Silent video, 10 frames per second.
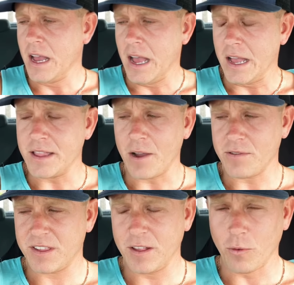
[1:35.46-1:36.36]
And I
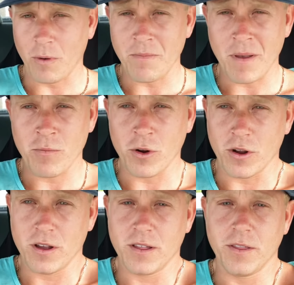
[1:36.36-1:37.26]
still
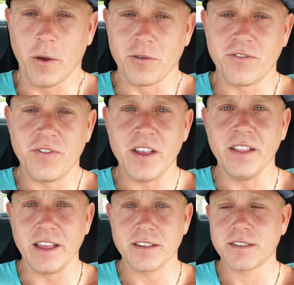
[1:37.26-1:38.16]
remember those
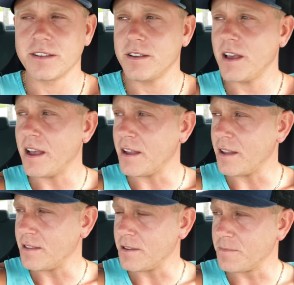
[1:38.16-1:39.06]
feelings,
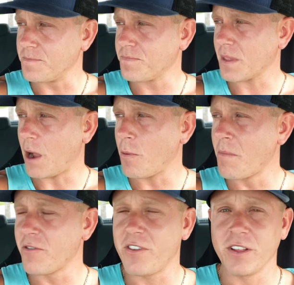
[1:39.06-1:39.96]
and I
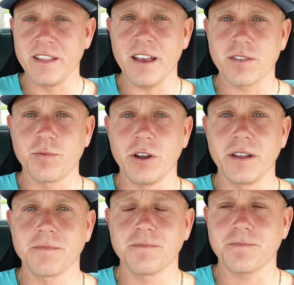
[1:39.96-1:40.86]
remember feeling desperate.
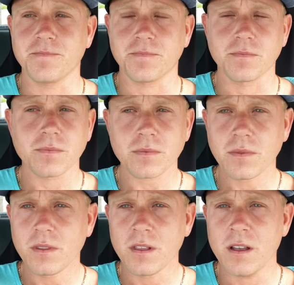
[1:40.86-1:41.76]

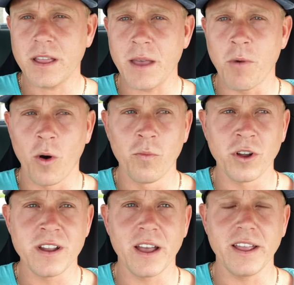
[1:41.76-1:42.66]
I came home one
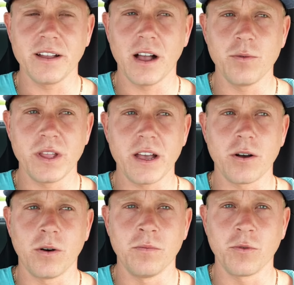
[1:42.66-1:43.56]
night. I would get
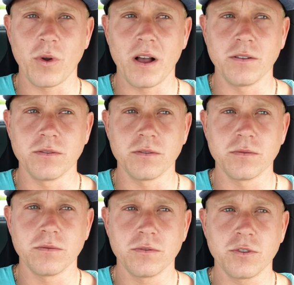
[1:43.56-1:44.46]
home around
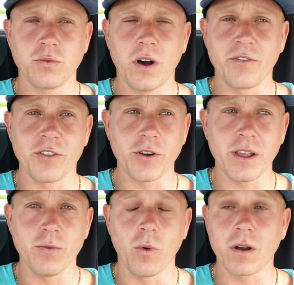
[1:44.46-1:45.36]
12:30,
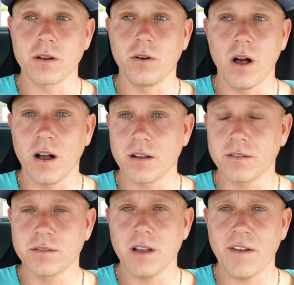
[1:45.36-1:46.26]
1 o'clock
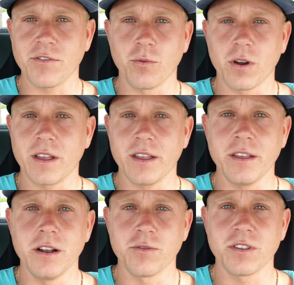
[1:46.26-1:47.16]
after
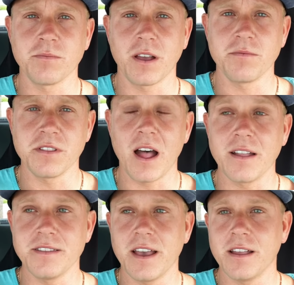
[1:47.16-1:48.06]
working, sometimes 9,
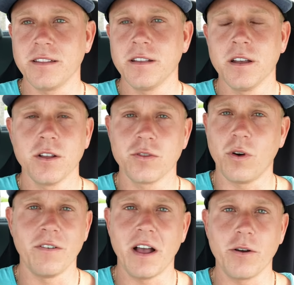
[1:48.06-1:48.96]
10,
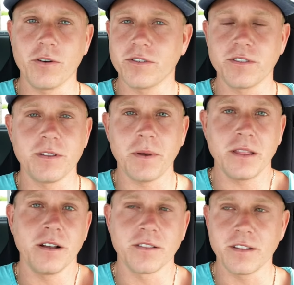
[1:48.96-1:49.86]
12 hours,
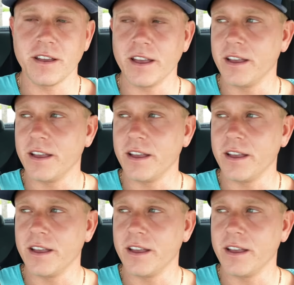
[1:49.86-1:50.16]
depending on the day.